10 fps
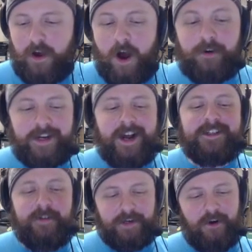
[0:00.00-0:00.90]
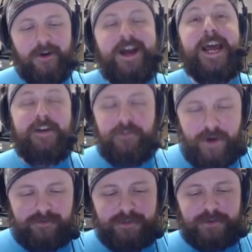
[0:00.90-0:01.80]
Okay, guys, here we go. If you
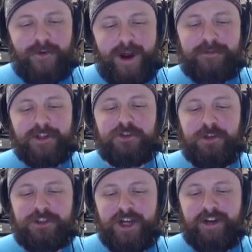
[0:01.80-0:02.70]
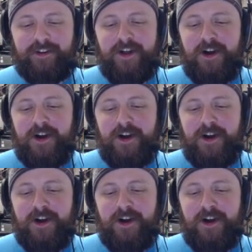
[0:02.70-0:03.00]
have subscribed to the Switch channel,